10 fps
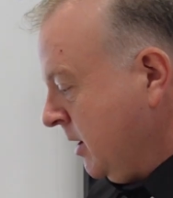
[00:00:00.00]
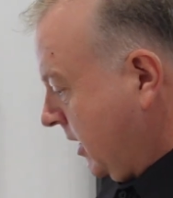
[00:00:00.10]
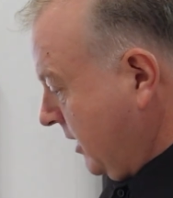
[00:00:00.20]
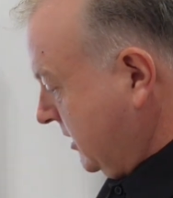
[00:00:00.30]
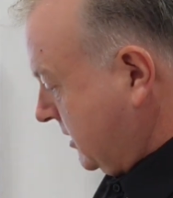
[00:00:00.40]

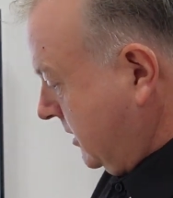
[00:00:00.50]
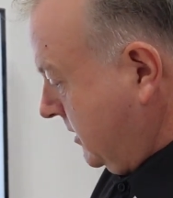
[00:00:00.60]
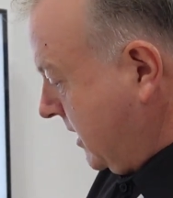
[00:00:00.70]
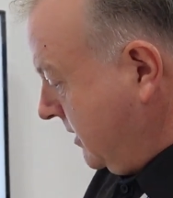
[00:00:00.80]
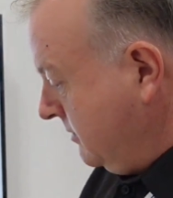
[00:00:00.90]
And you can
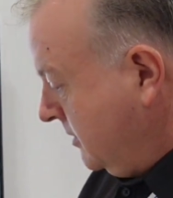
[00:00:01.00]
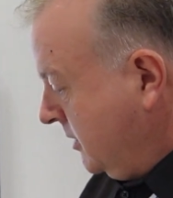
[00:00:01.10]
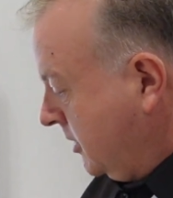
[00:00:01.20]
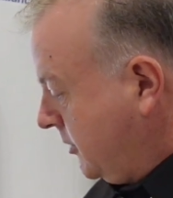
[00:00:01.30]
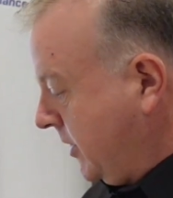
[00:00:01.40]
then
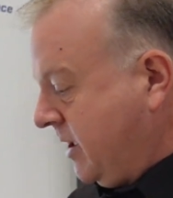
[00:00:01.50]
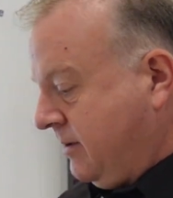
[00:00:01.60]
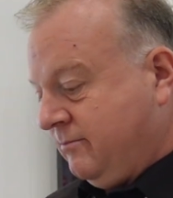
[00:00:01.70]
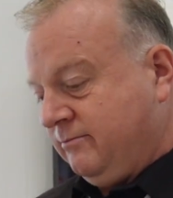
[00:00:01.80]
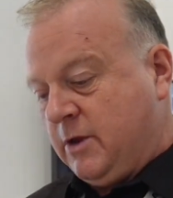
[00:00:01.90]

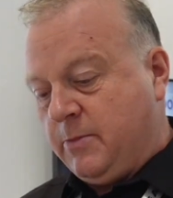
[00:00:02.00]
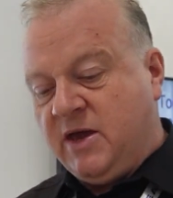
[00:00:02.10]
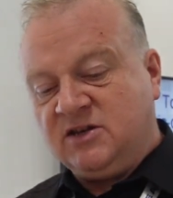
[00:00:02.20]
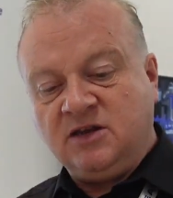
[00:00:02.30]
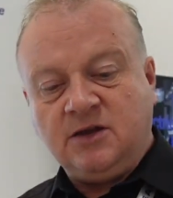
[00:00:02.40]
create
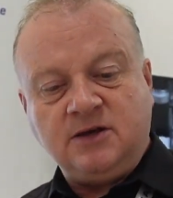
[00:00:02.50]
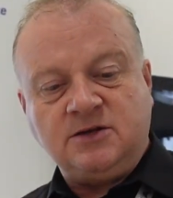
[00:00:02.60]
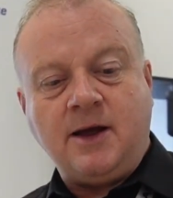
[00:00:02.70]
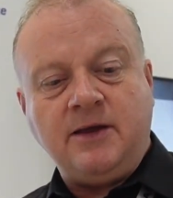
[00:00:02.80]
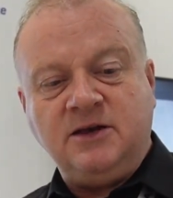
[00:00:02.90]
amazing things
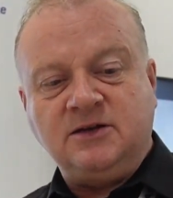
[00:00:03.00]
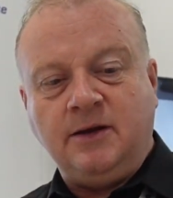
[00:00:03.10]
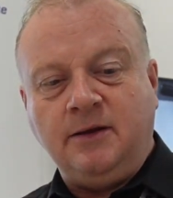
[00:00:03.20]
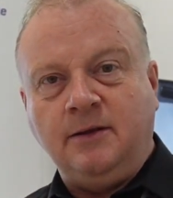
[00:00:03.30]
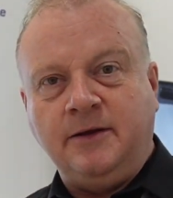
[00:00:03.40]
like these
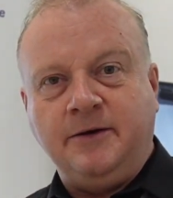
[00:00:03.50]
little,